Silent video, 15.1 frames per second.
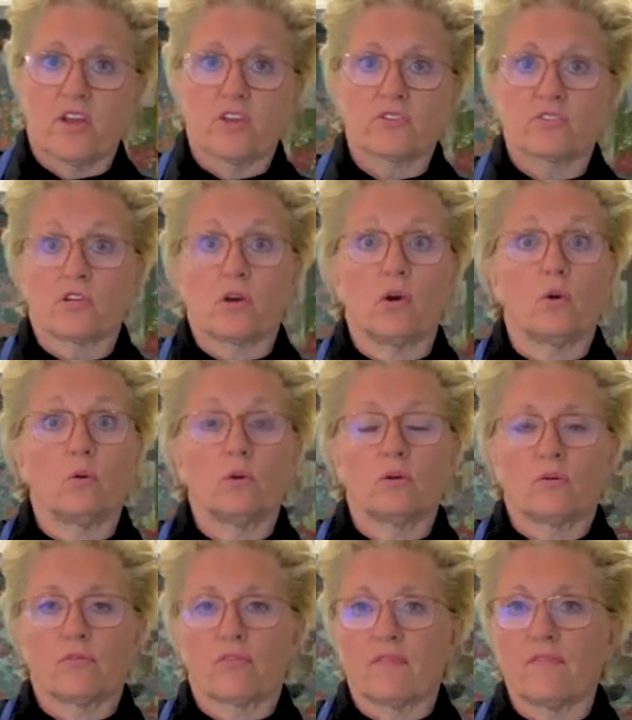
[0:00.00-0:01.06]

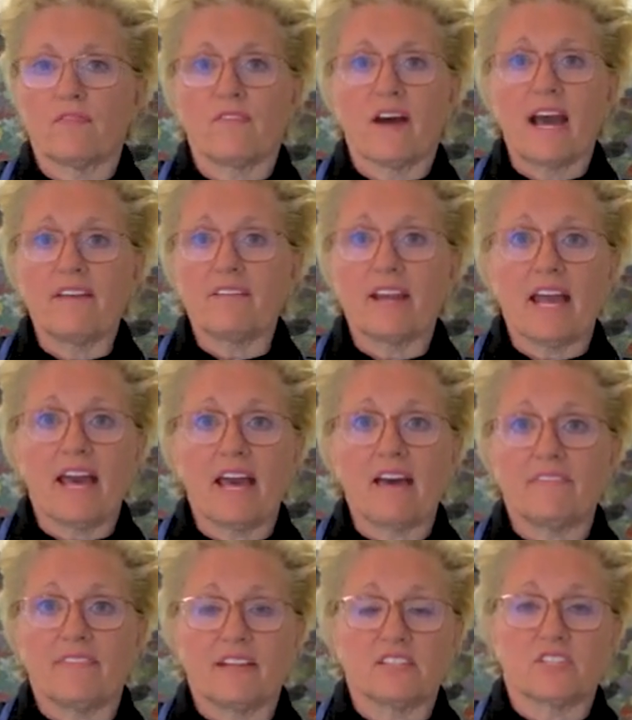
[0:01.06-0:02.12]
So from
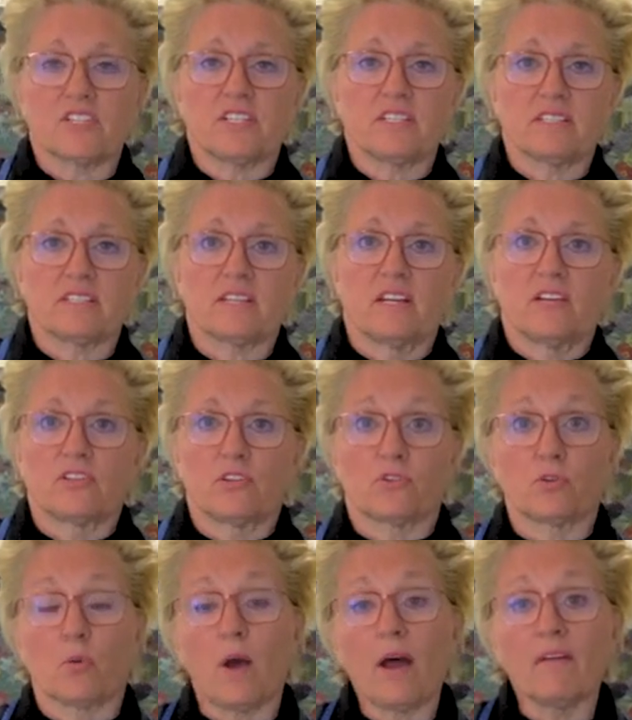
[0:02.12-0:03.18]
5.5 inches to
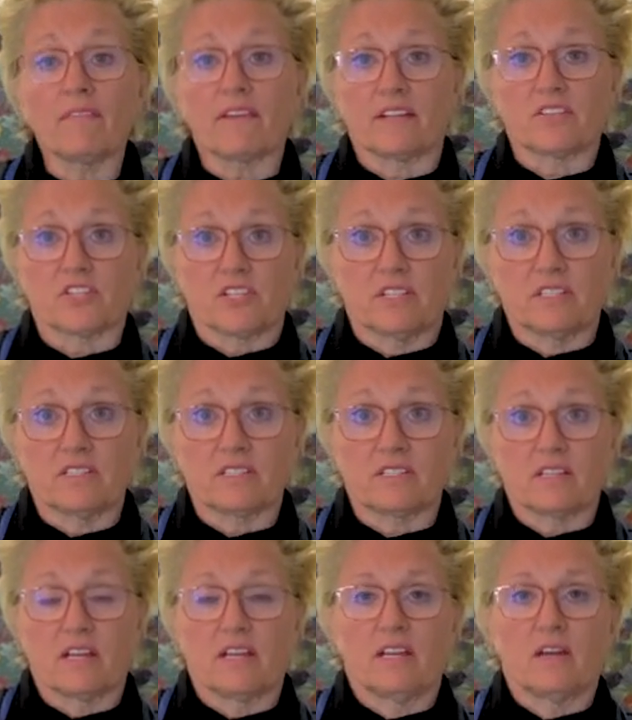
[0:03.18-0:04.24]
12
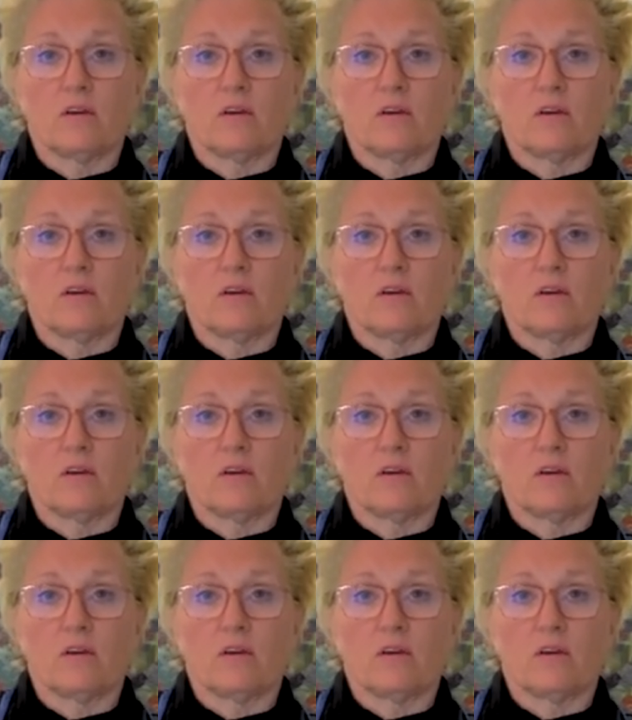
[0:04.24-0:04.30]
inches